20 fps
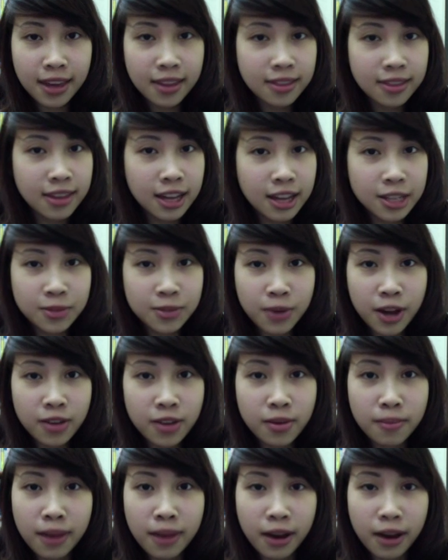That's why
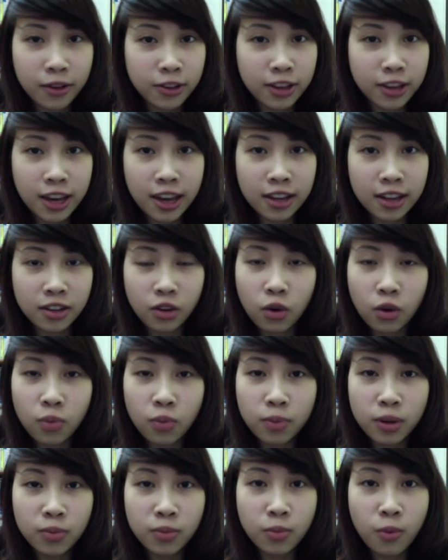your mouth can't
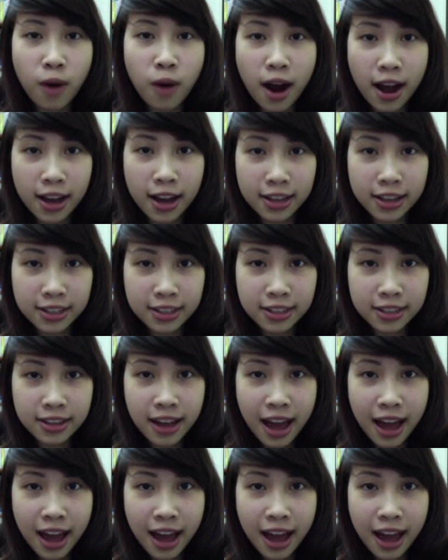open wide